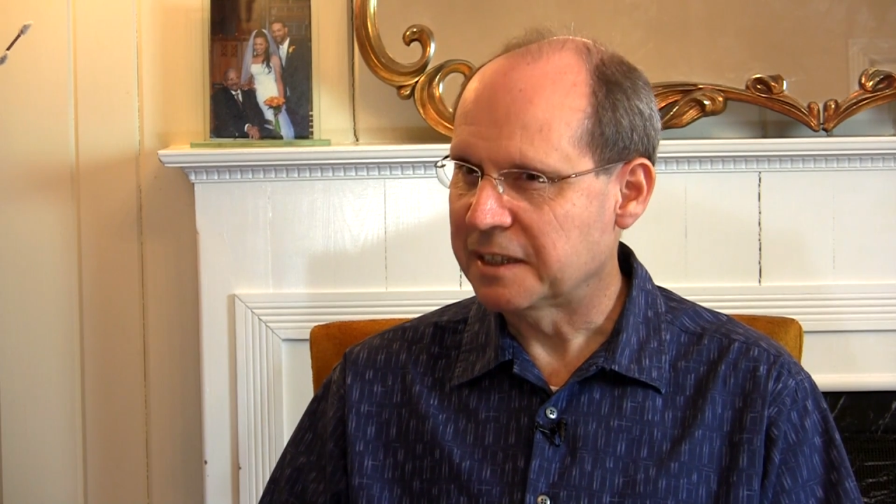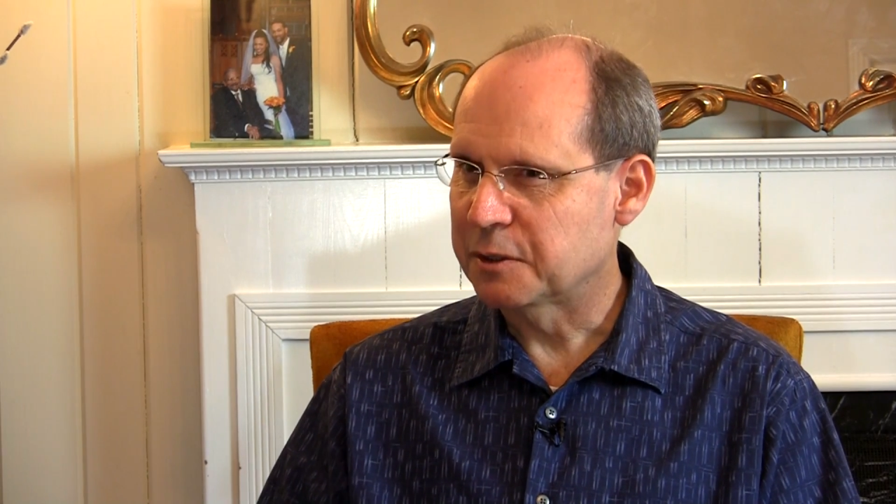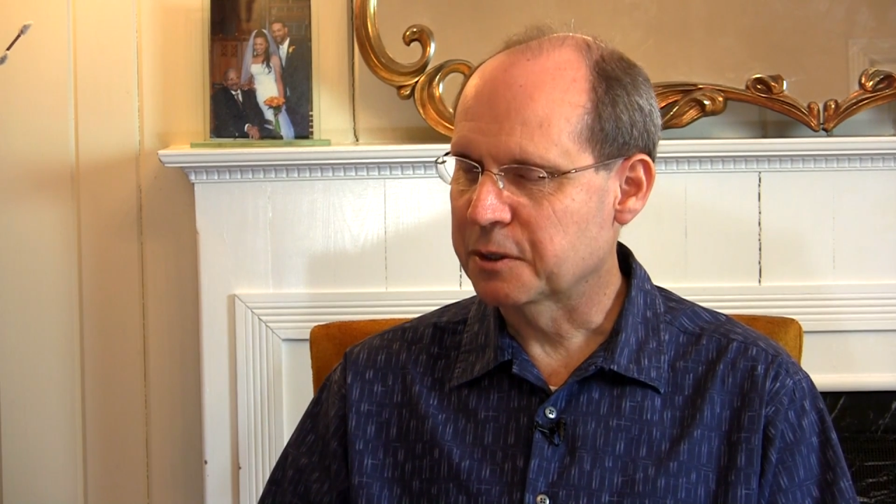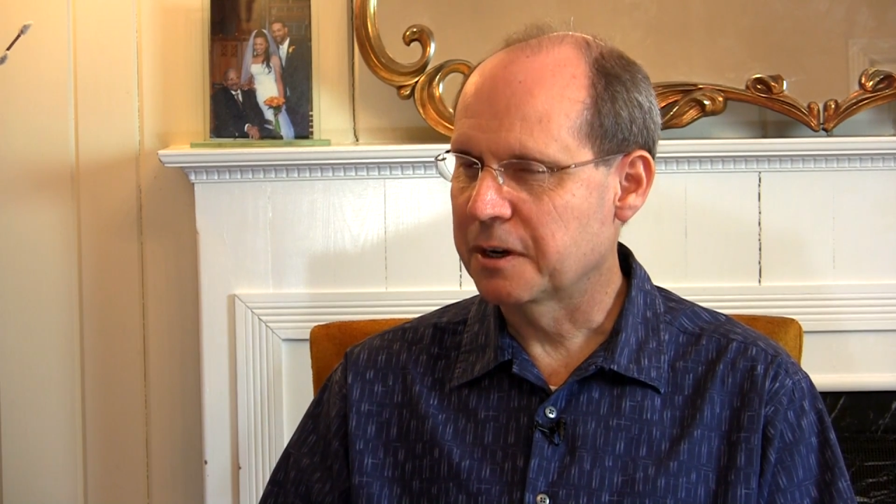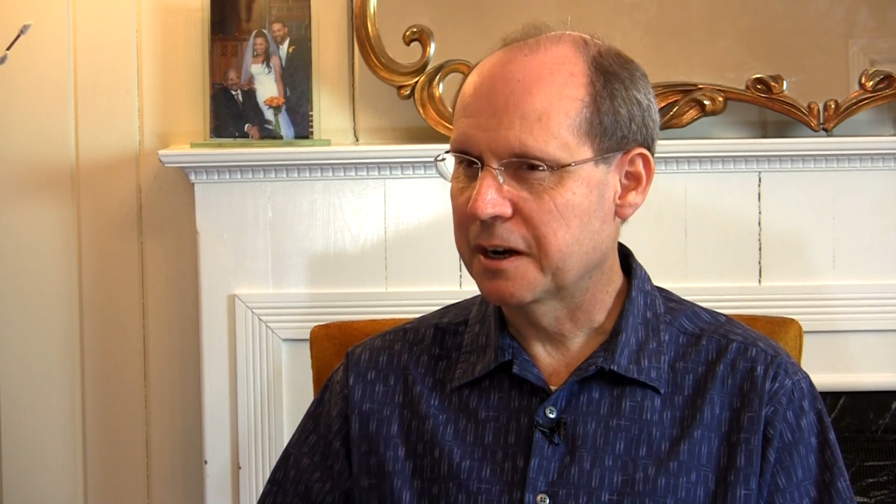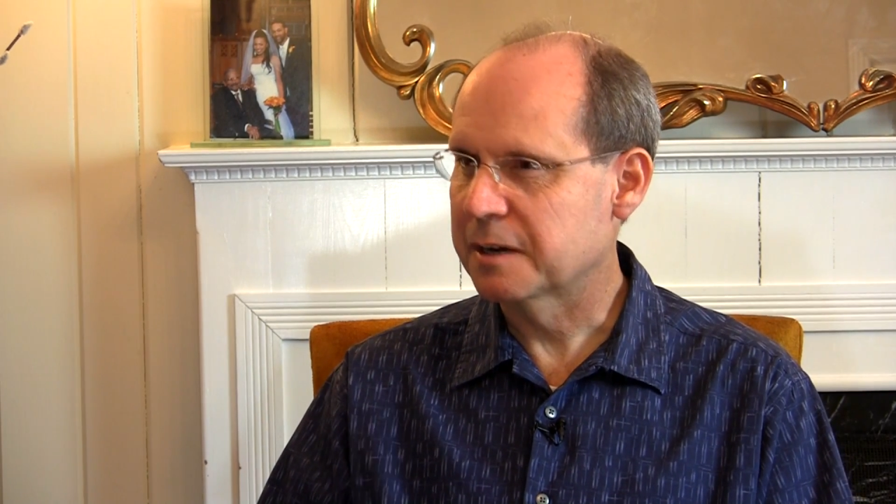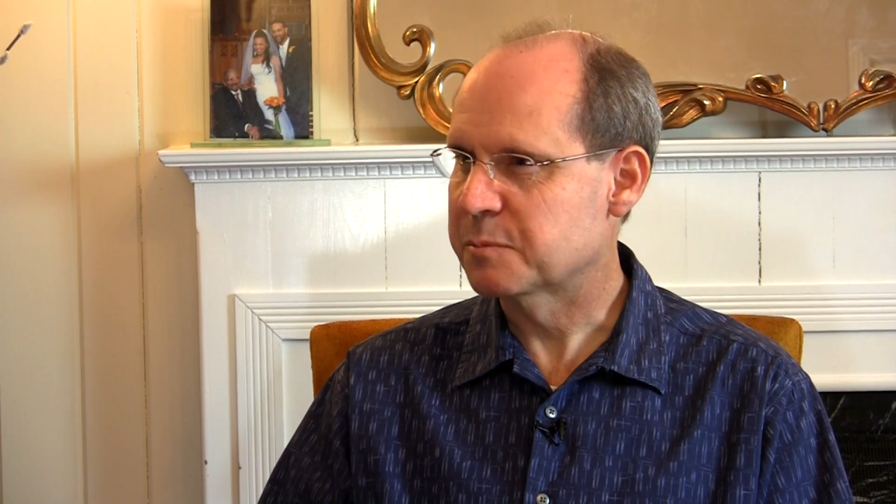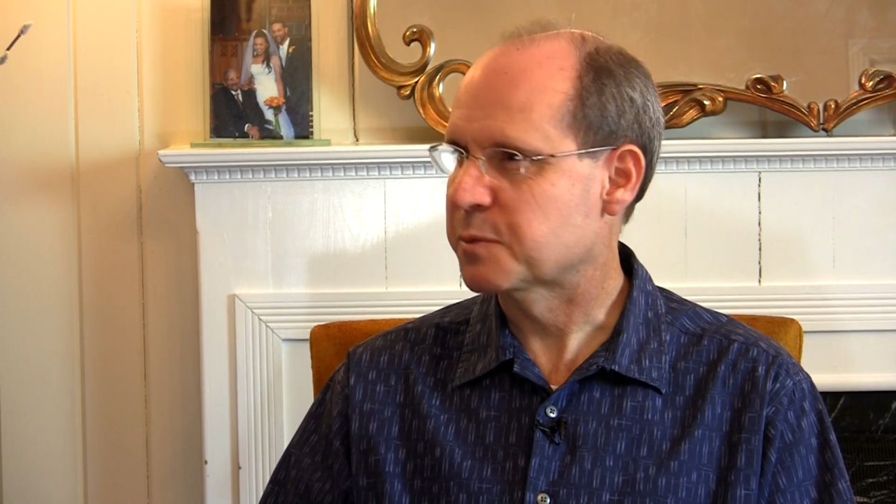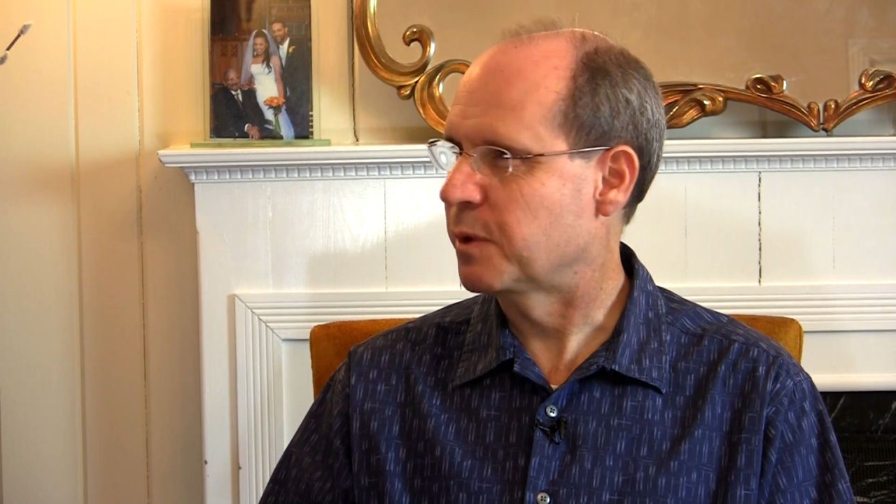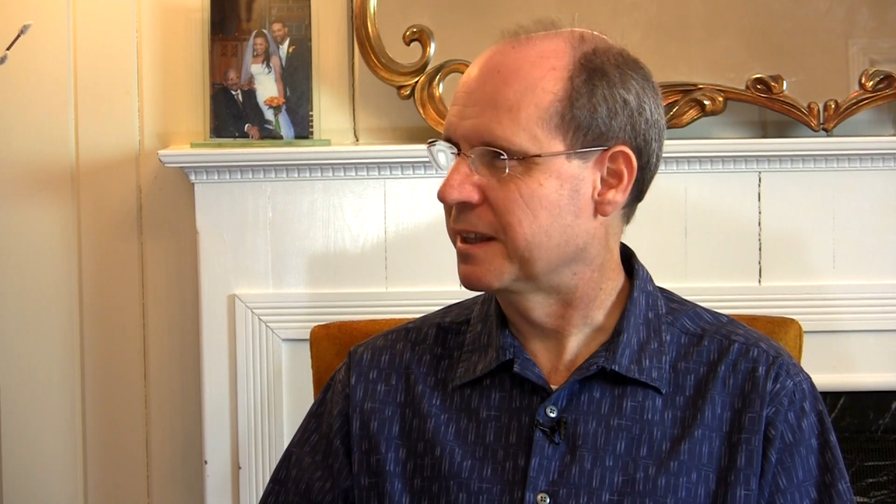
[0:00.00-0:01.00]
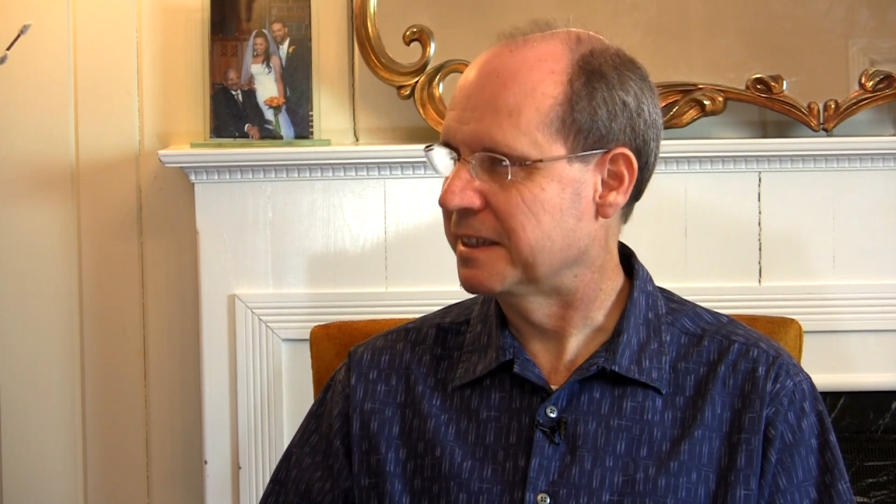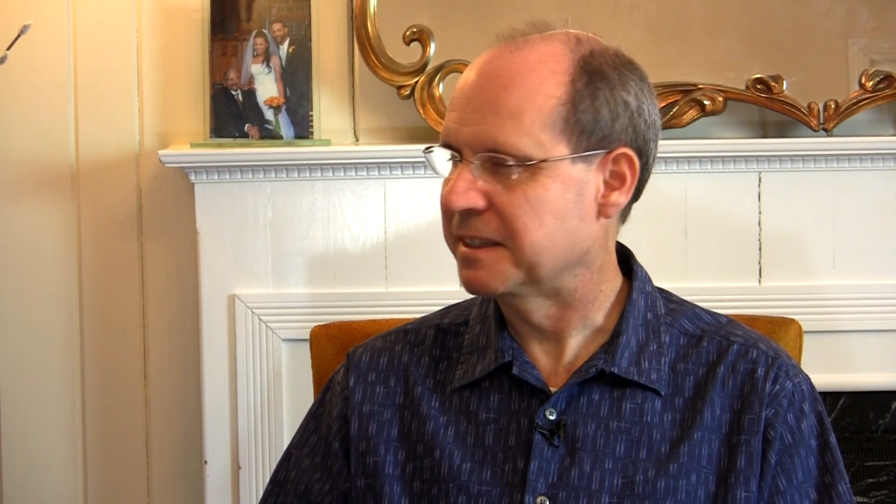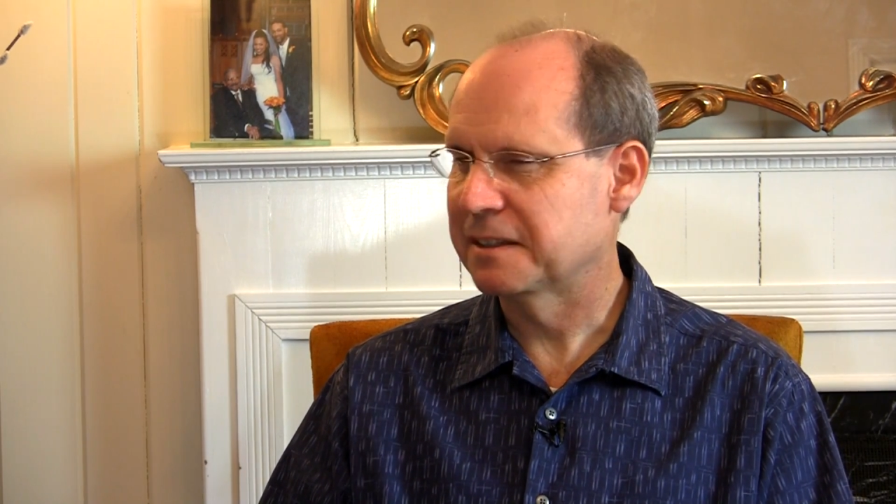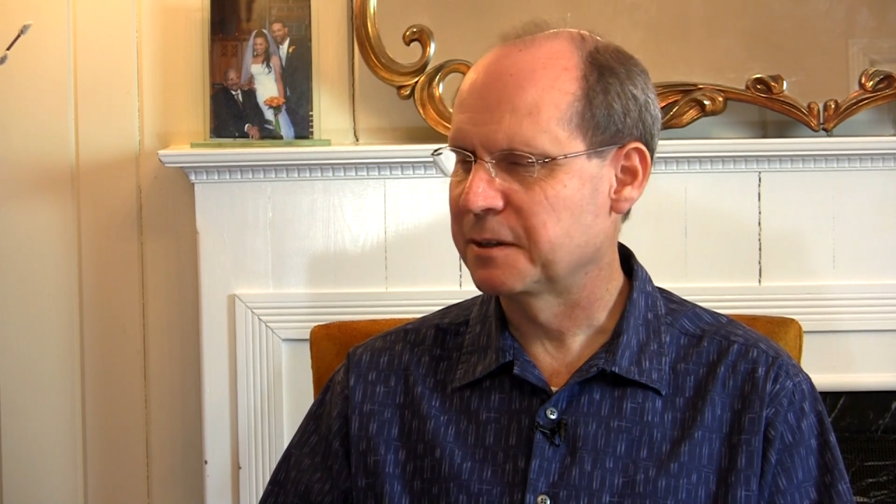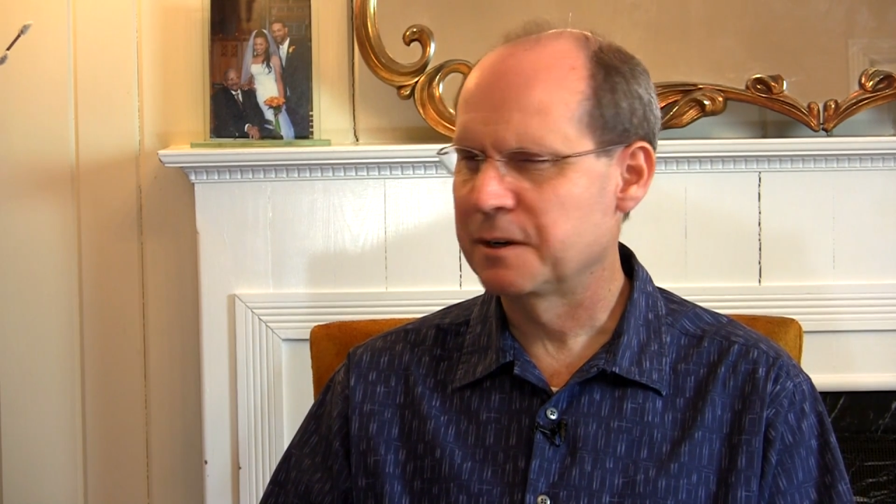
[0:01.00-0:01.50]
your arms while
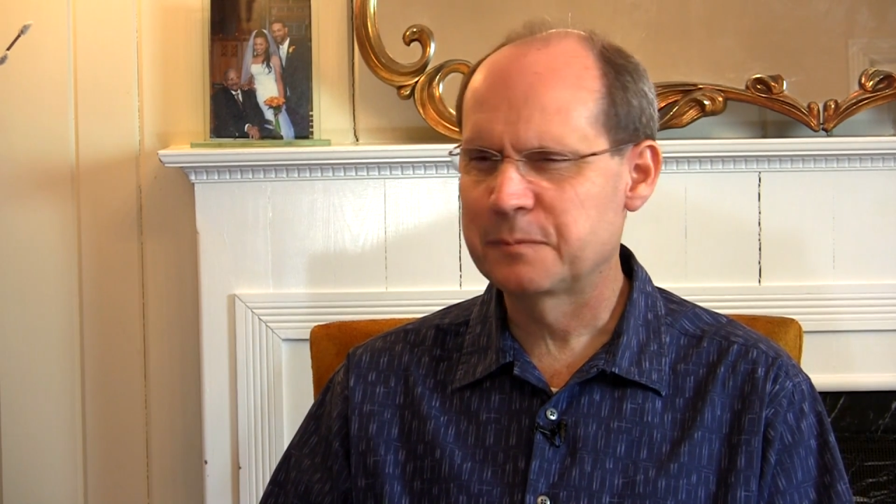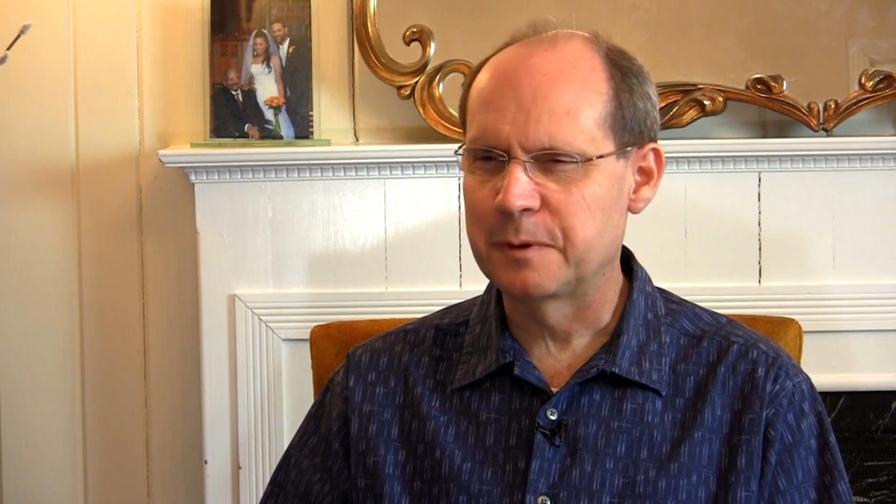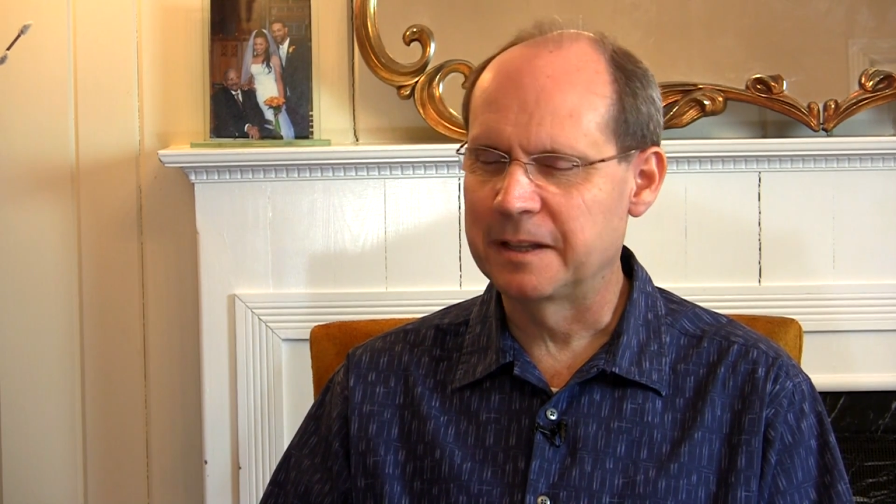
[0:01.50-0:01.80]
hitting a golf ball.